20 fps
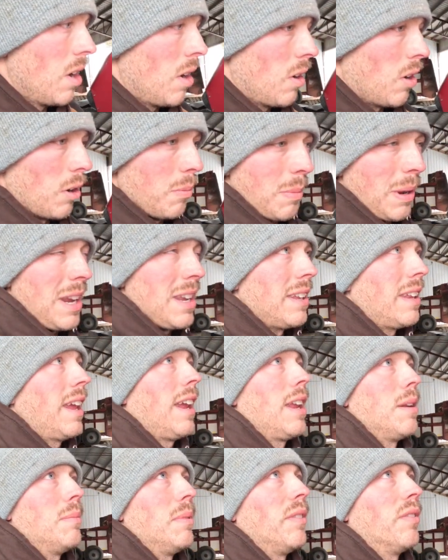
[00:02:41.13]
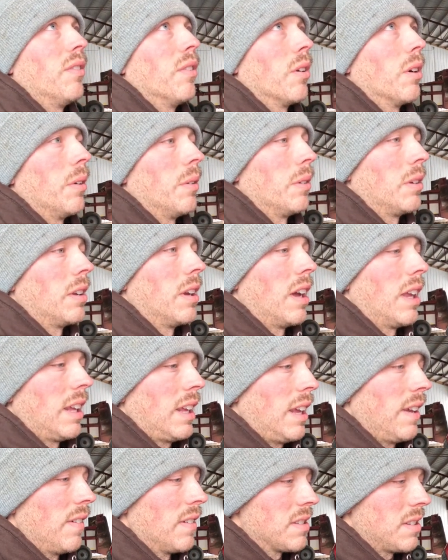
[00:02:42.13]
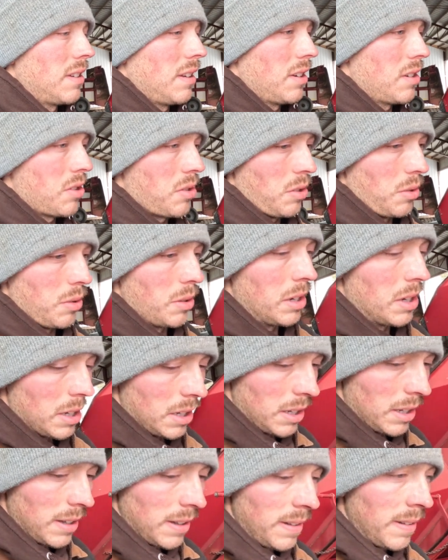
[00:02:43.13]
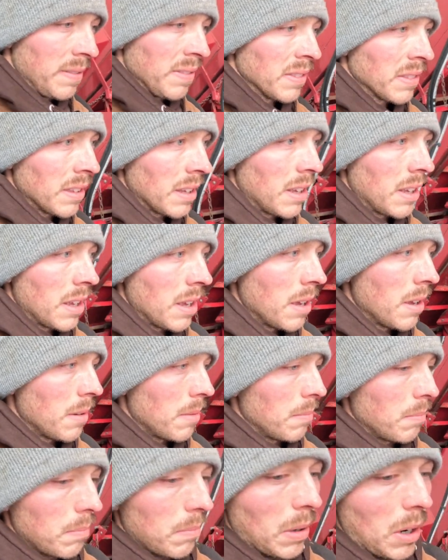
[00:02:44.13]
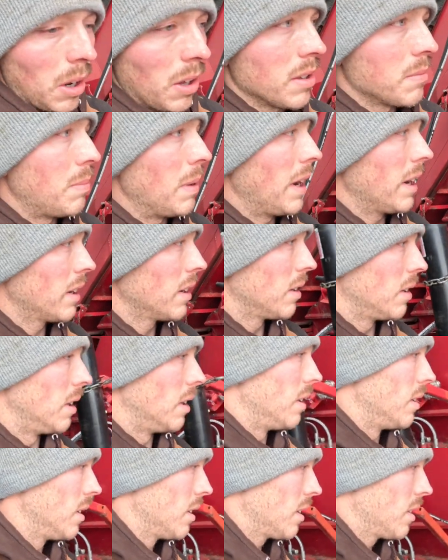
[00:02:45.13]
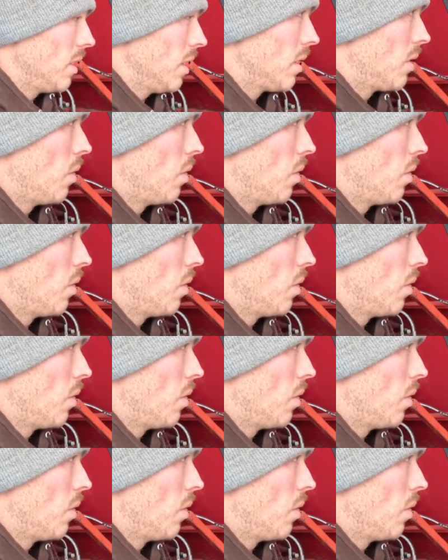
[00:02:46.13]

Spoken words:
or maintained before it gave us an issue. But no, this bagger could